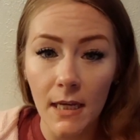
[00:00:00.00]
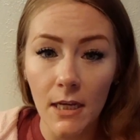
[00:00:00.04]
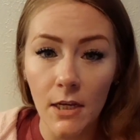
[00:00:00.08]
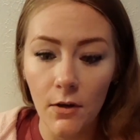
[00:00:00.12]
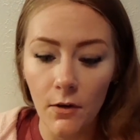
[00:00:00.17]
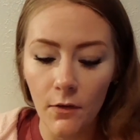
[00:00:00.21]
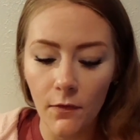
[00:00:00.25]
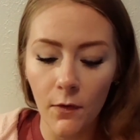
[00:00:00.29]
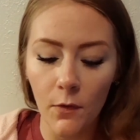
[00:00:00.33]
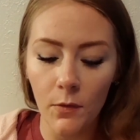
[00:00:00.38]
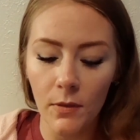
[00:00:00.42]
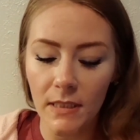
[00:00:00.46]

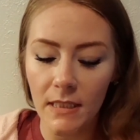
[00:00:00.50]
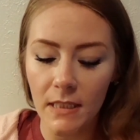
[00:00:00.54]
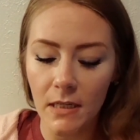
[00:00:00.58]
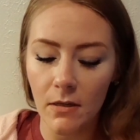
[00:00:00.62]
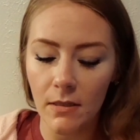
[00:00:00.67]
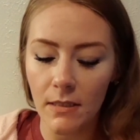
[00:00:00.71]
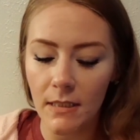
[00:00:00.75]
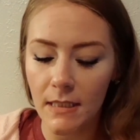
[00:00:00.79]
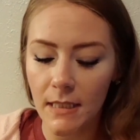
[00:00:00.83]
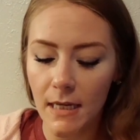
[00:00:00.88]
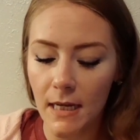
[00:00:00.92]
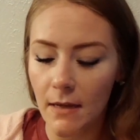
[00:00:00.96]
You're focusing
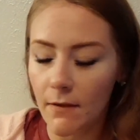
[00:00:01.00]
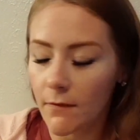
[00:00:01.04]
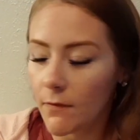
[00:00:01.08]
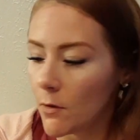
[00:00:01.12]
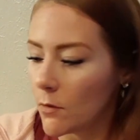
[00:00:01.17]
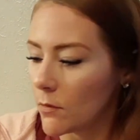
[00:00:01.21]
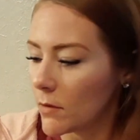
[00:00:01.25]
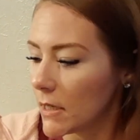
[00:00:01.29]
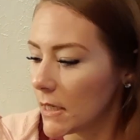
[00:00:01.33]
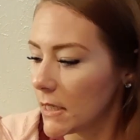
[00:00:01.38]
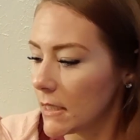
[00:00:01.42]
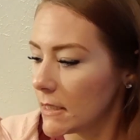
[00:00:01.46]
on staying
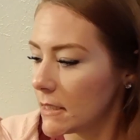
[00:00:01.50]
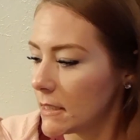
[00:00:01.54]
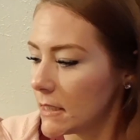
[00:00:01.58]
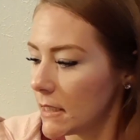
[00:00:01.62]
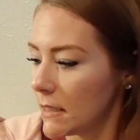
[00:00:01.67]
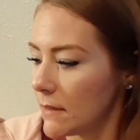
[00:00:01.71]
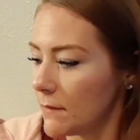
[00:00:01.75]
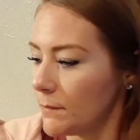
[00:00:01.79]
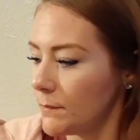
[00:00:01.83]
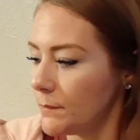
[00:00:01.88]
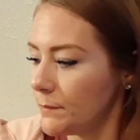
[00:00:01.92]
focused,